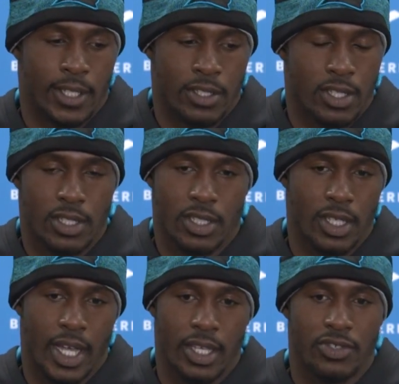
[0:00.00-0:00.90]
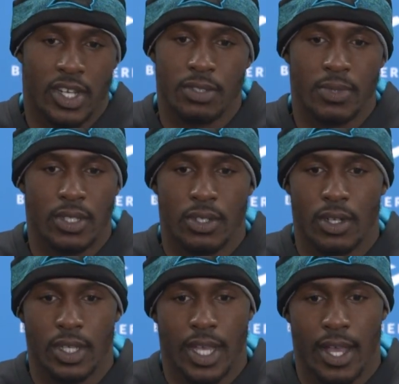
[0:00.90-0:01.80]
just to see that he trusts me, you
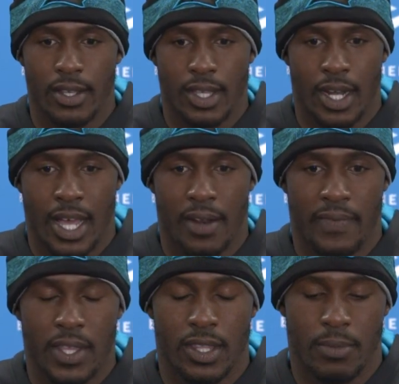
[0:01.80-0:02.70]
know, he got got a lot of faith